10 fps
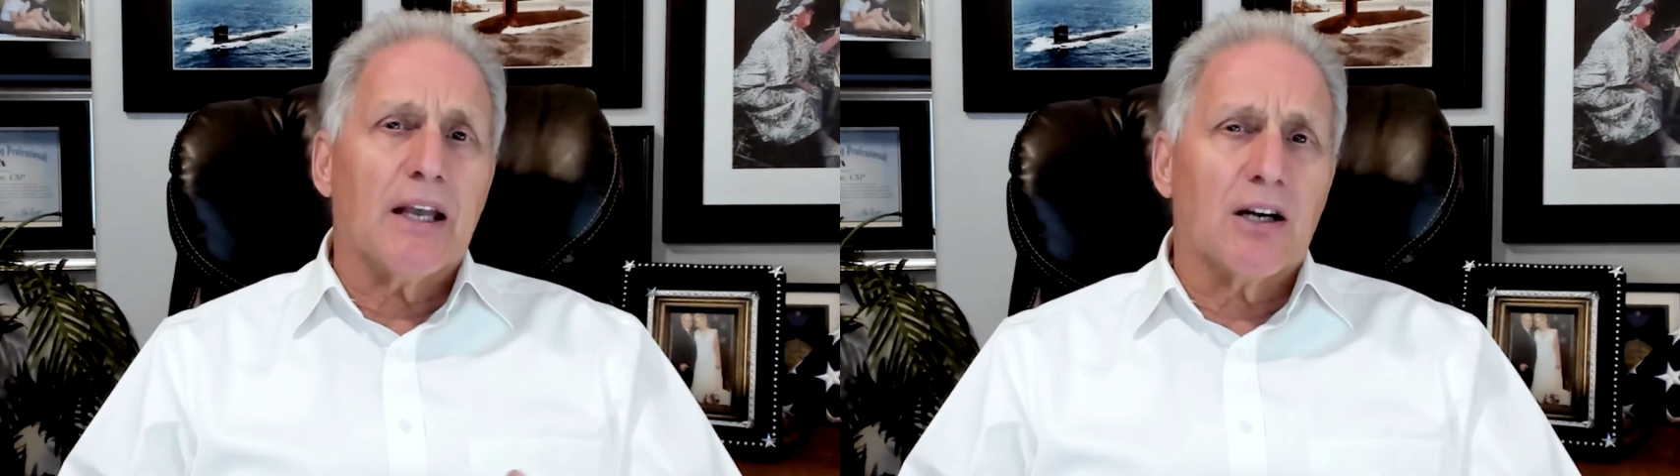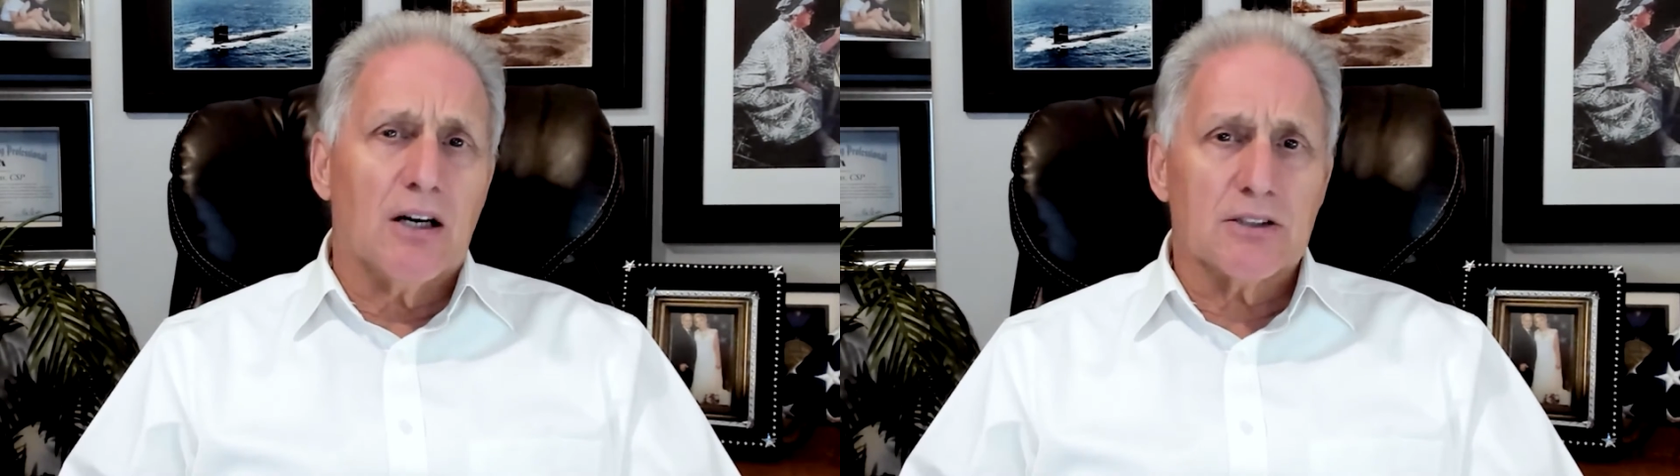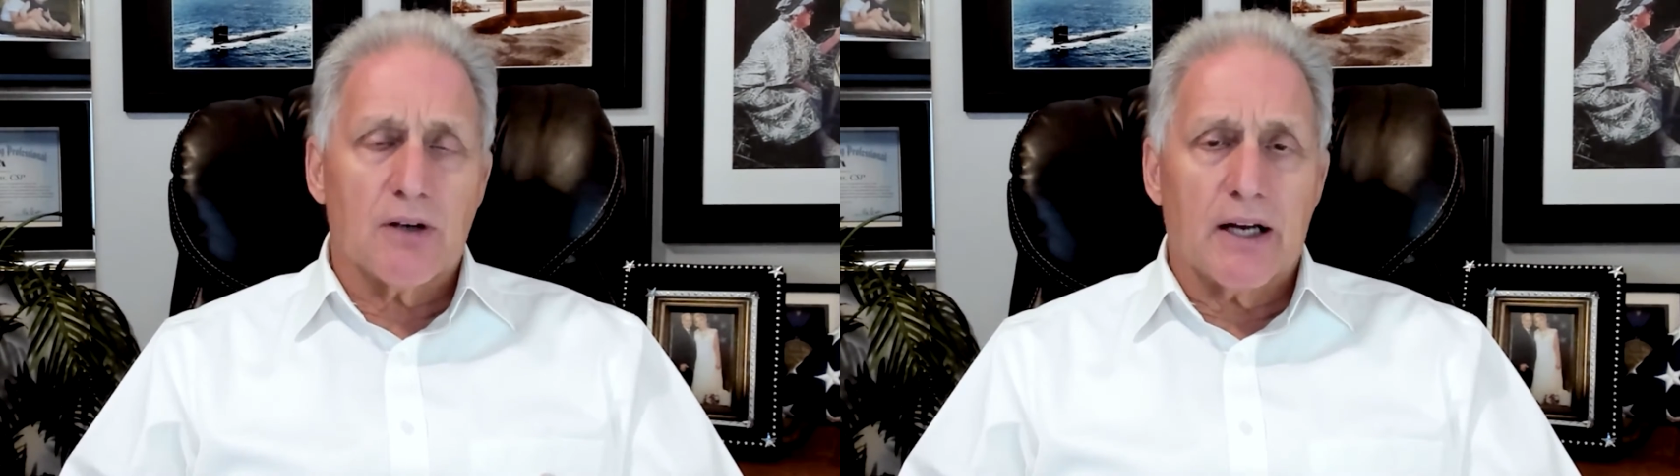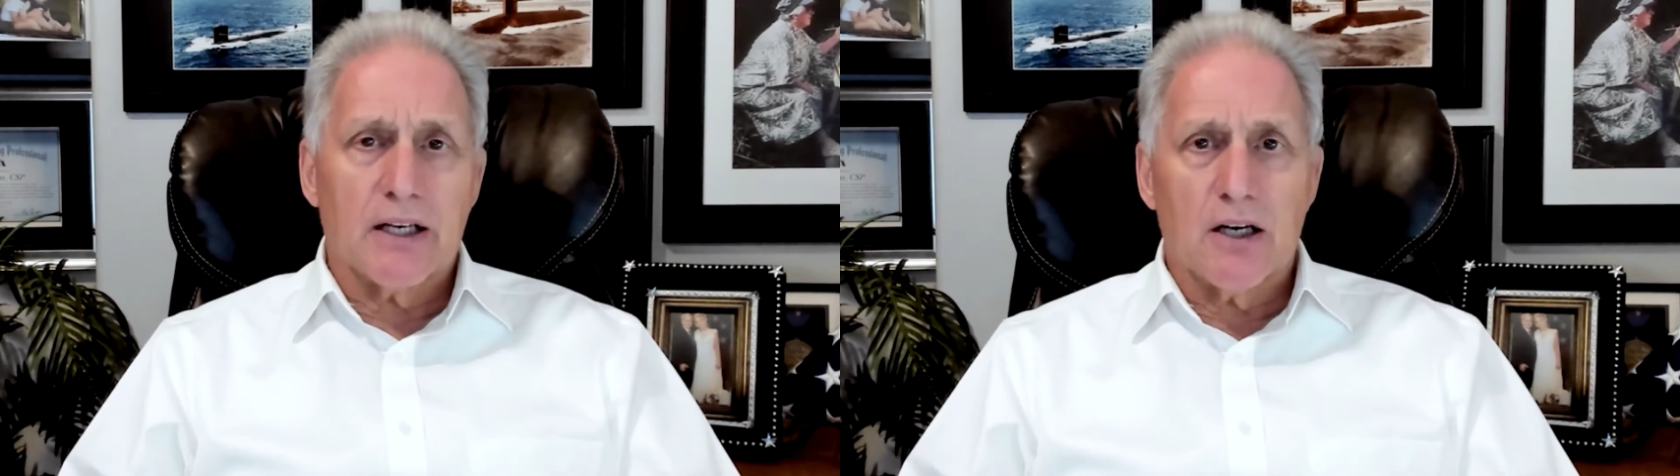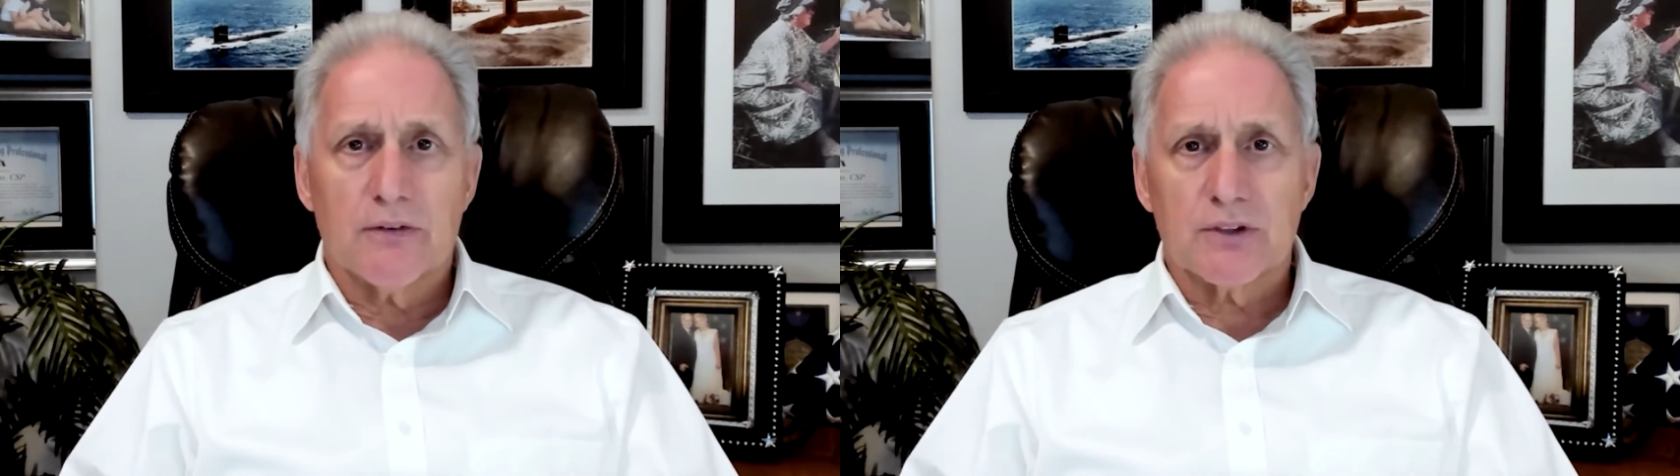contracting
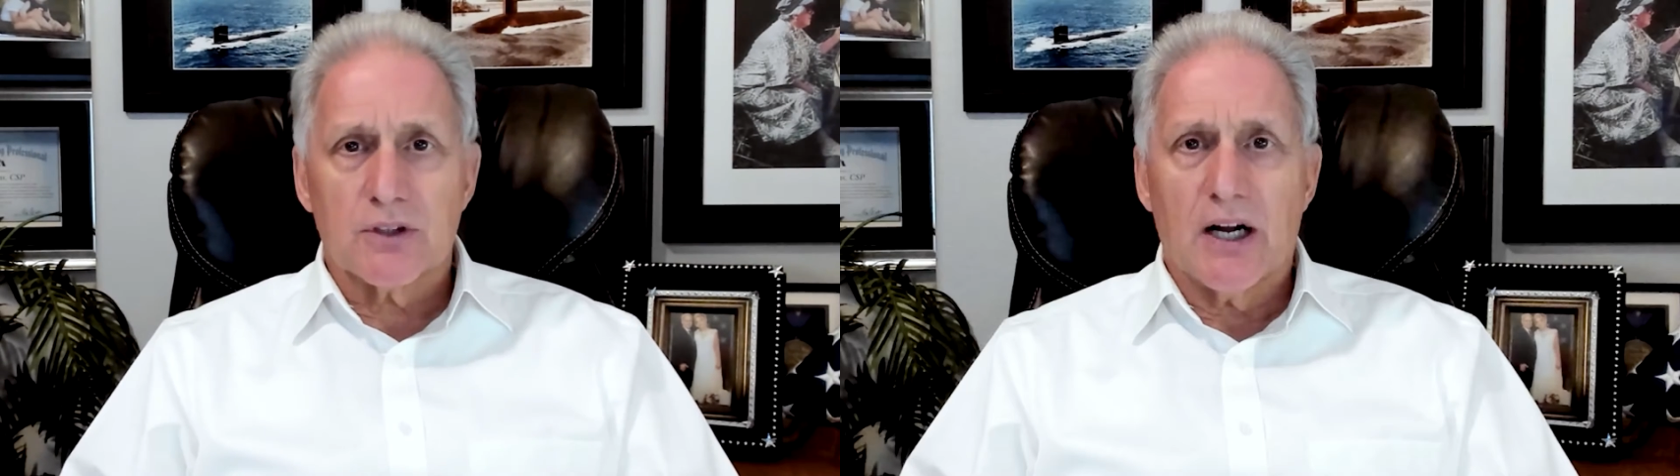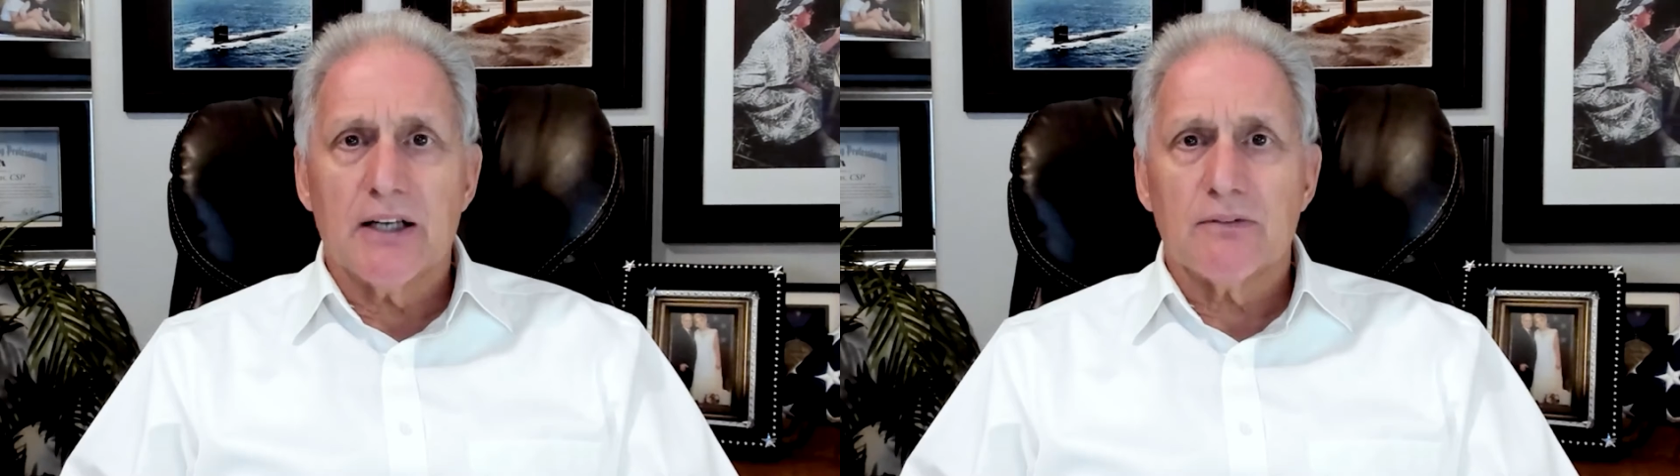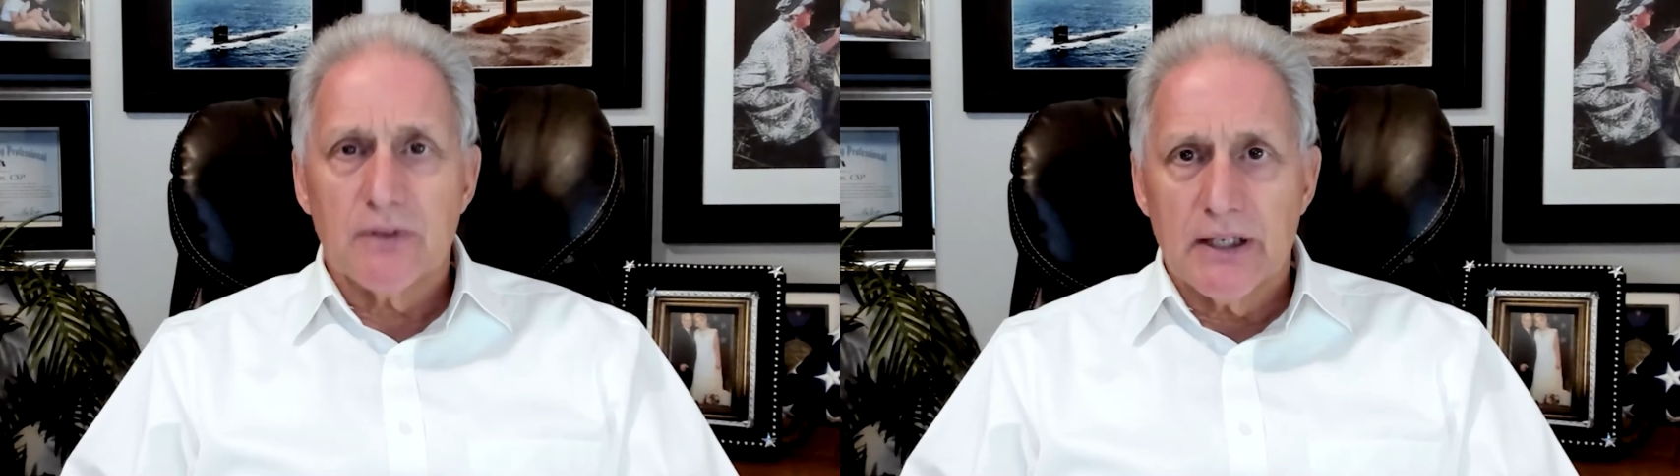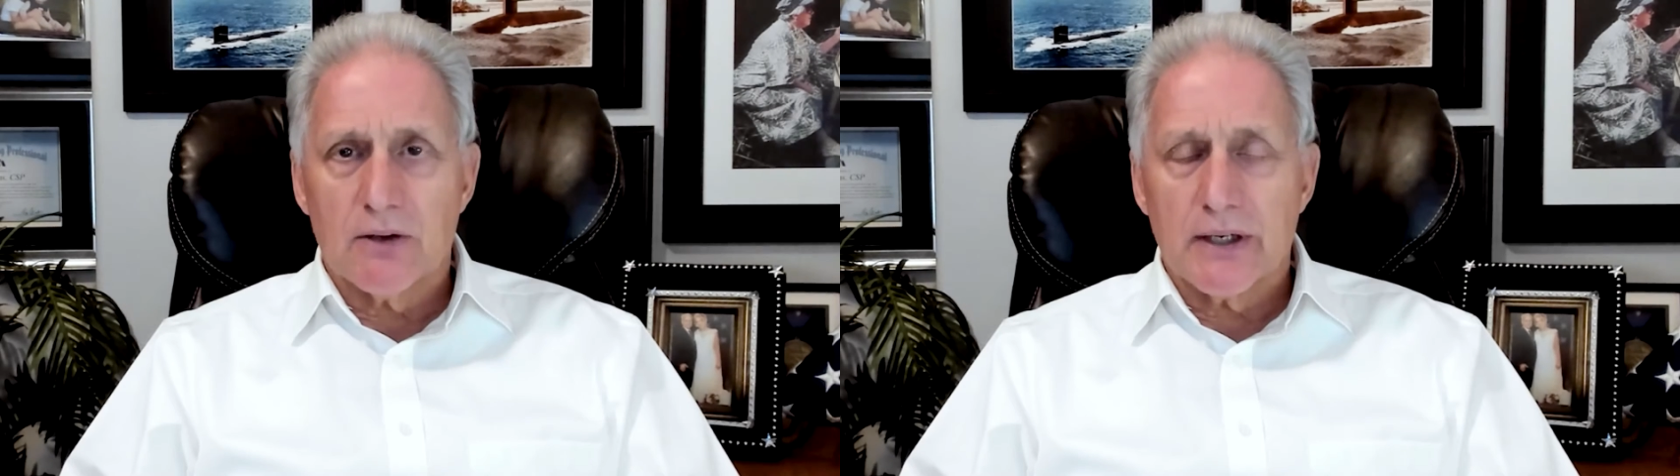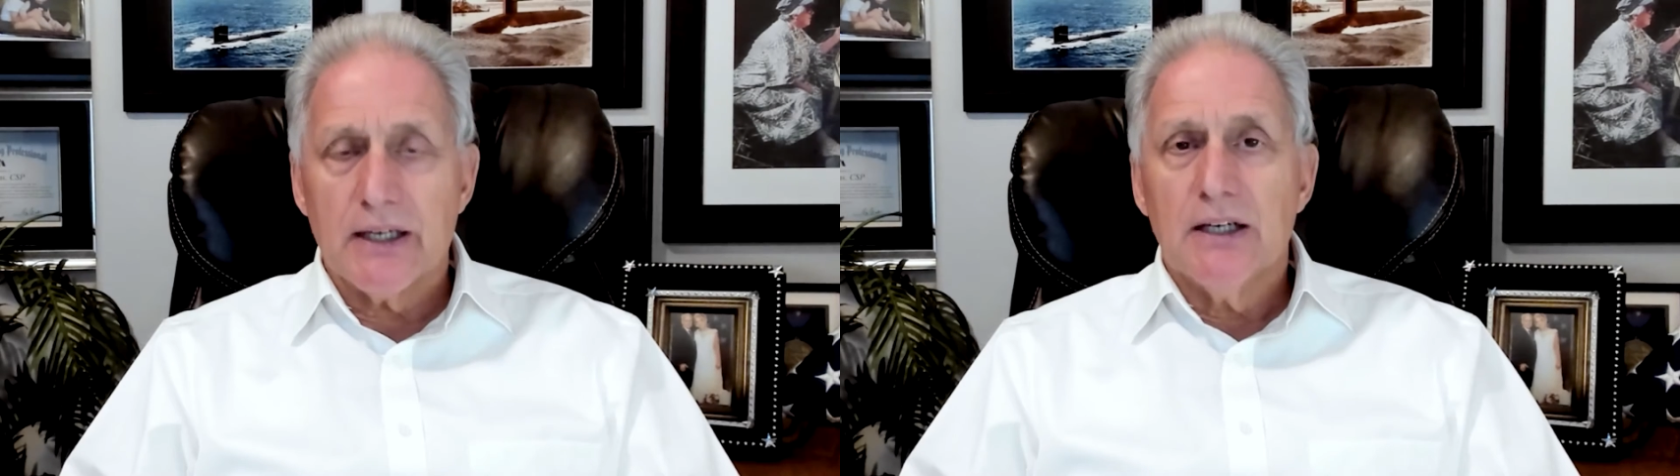officer kind of
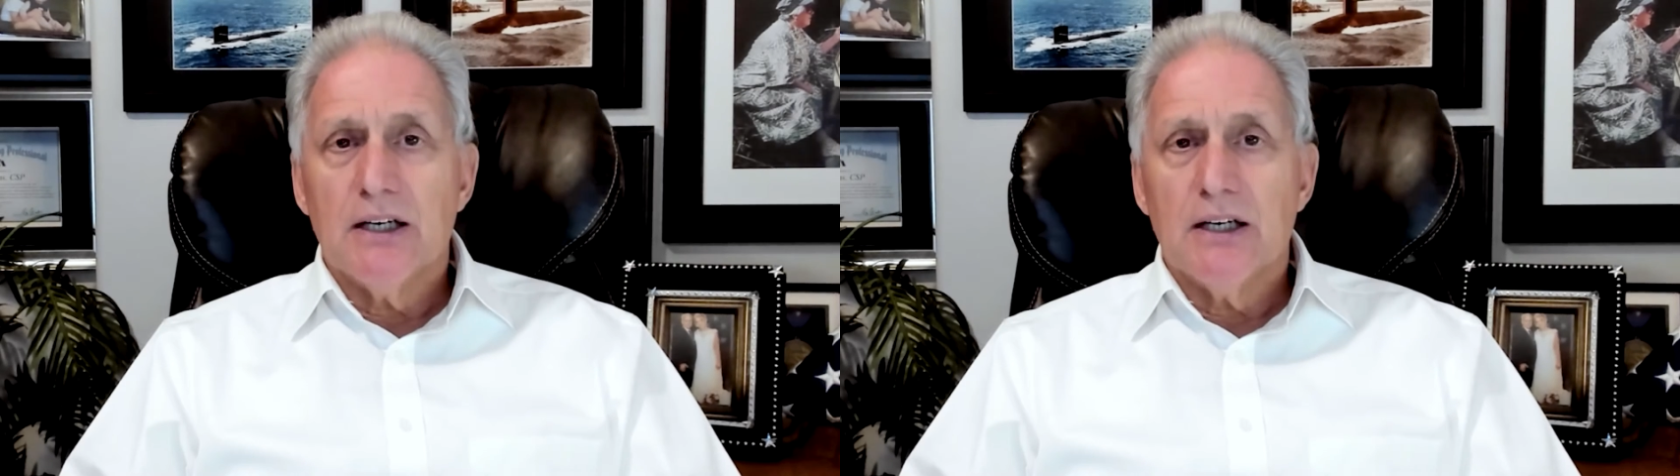leery